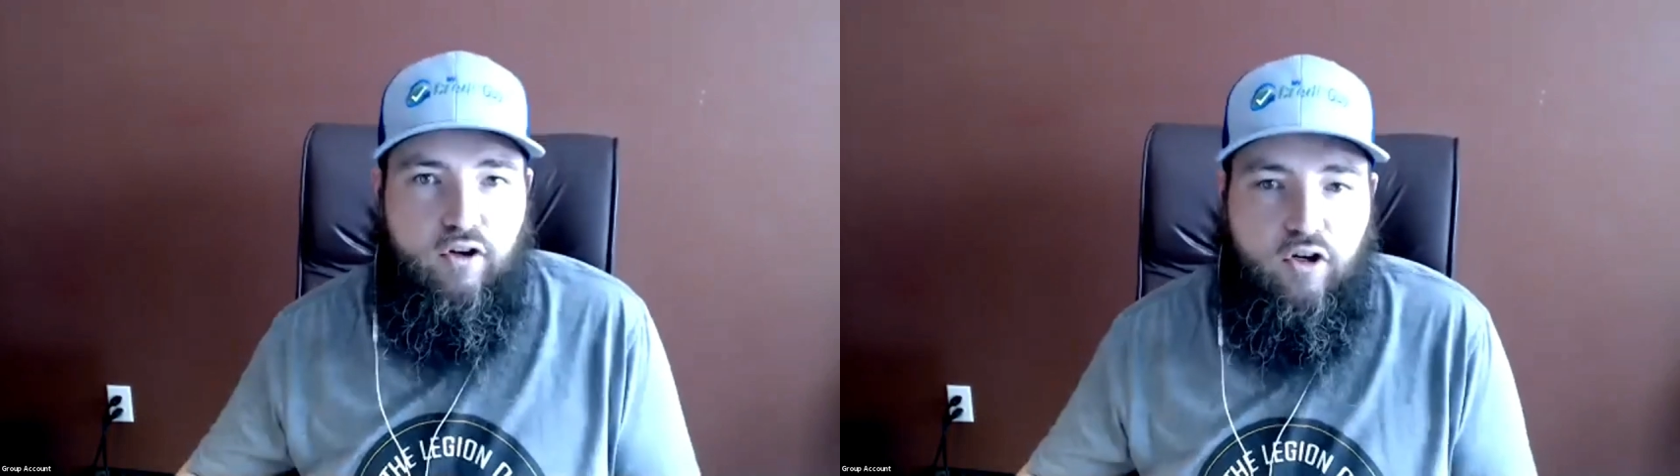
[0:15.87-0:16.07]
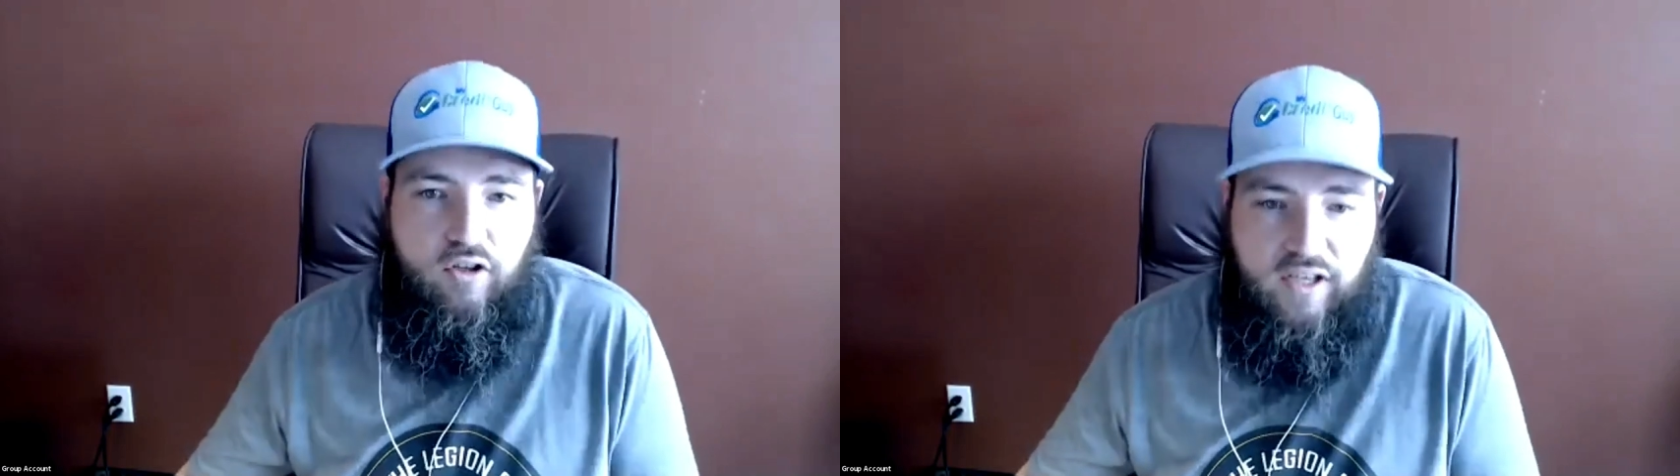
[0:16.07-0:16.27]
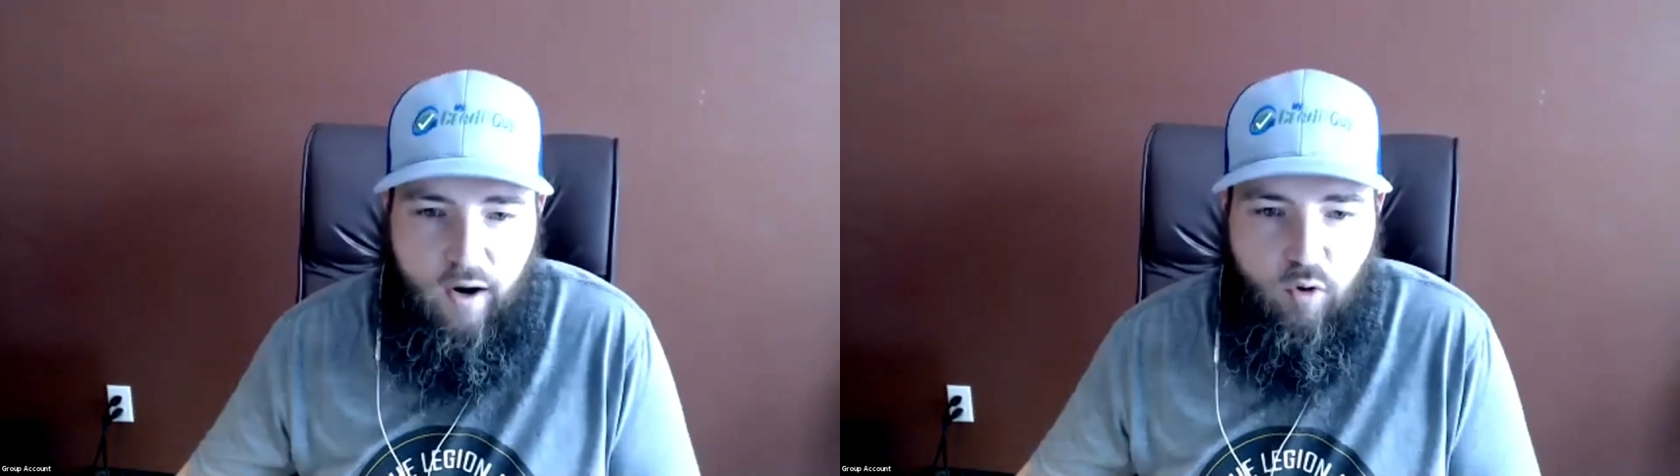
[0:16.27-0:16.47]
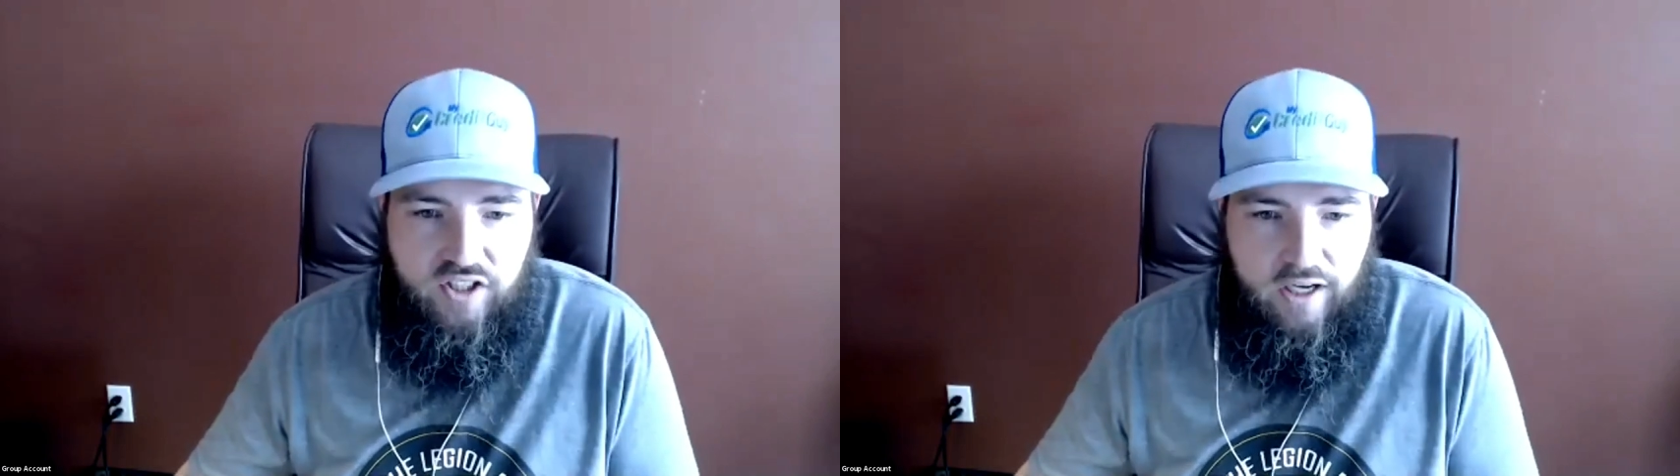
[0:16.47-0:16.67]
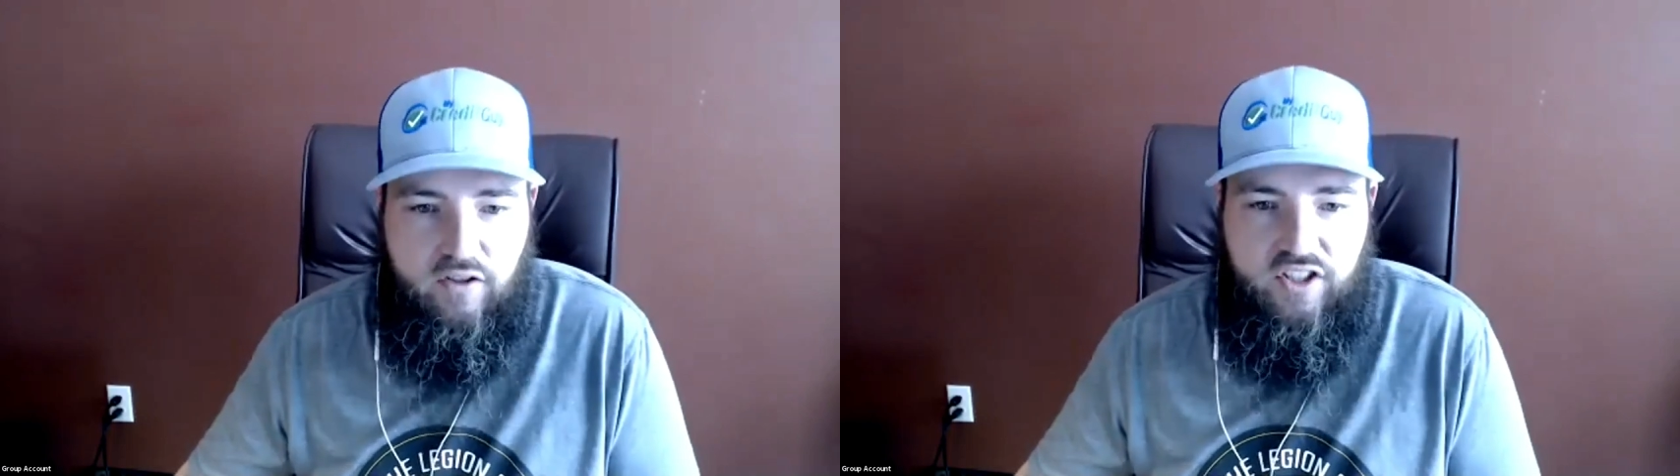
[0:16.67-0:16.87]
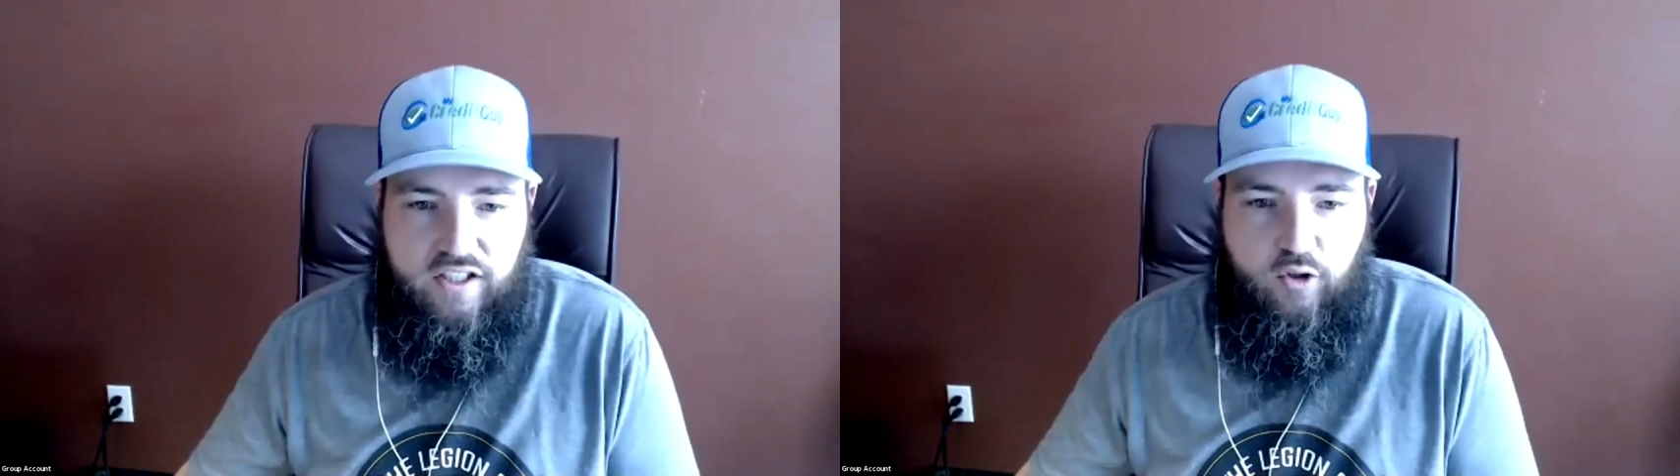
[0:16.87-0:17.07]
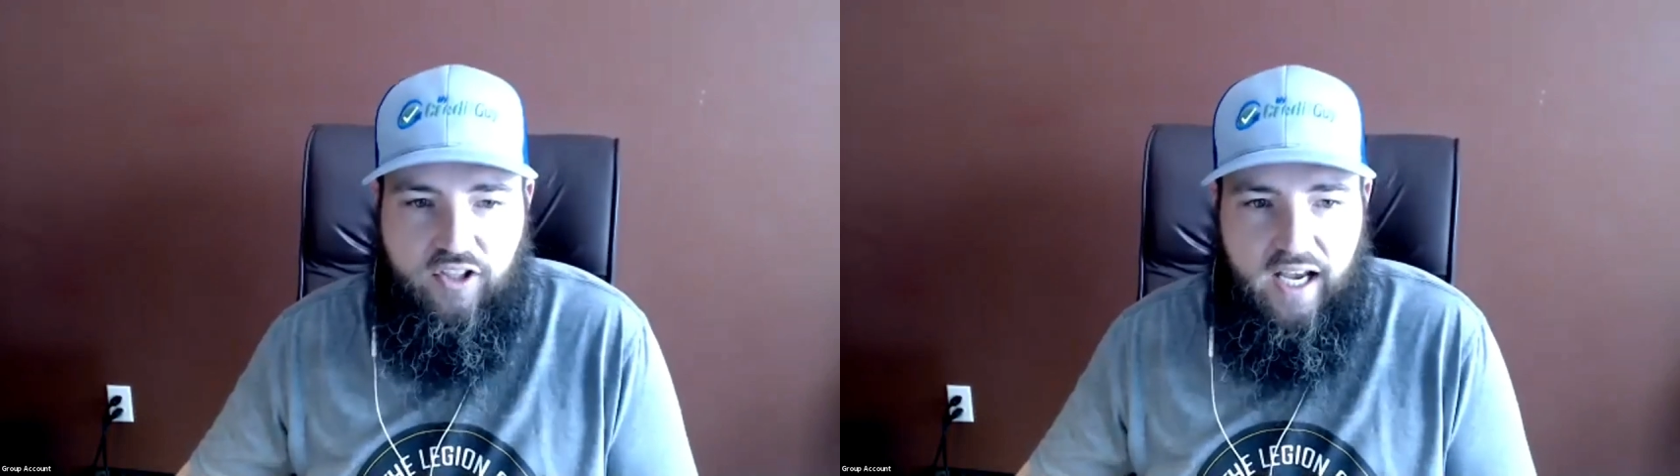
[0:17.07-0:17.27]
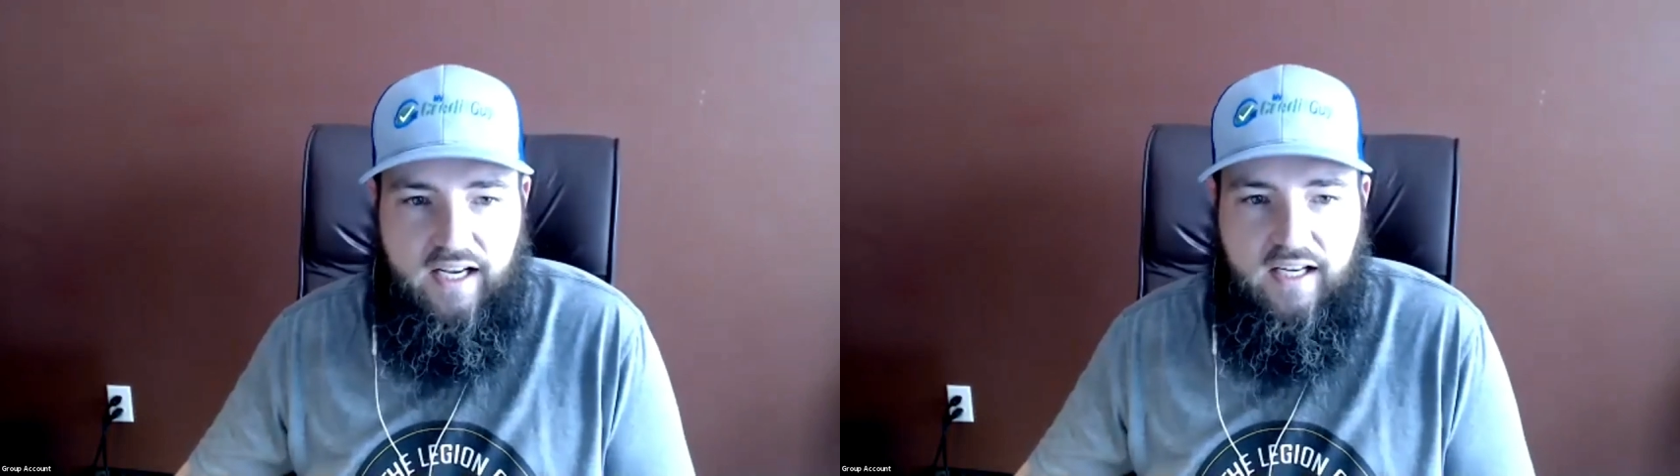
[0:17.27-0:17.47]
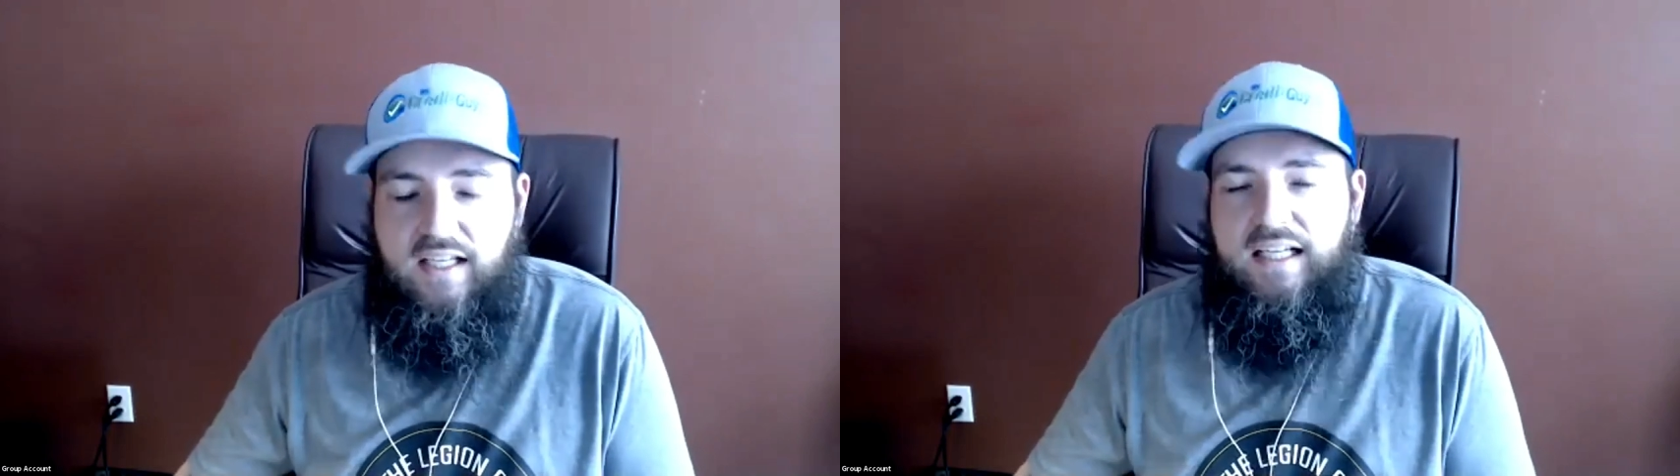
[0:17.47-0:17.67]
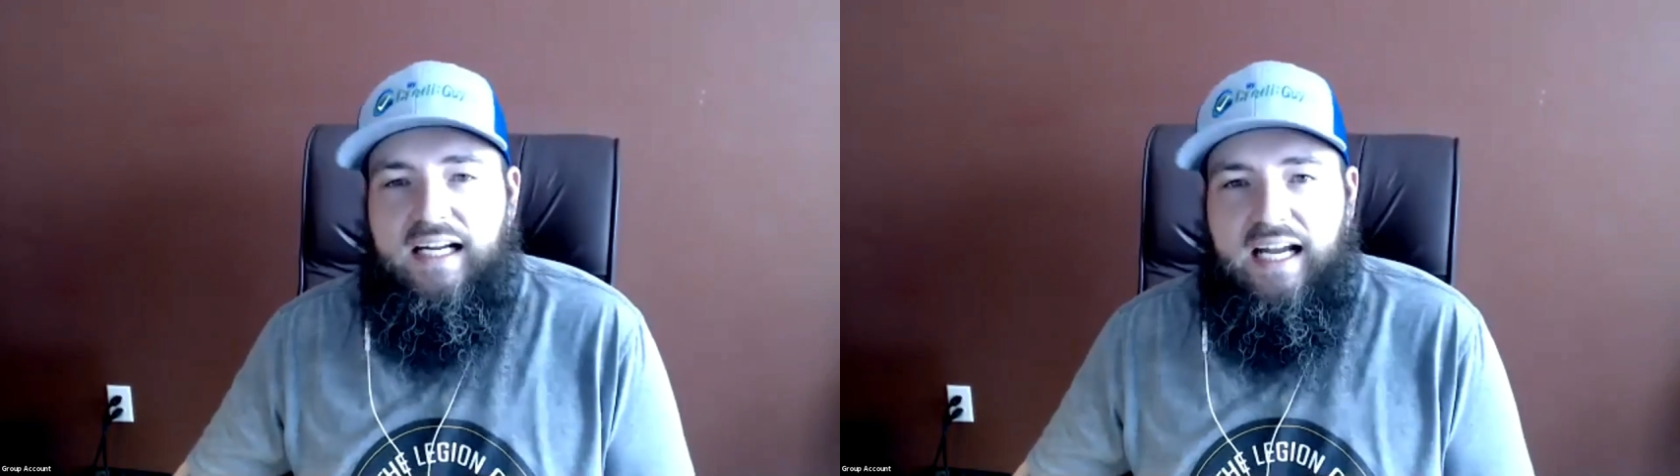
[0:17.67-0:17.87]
your networks every single day.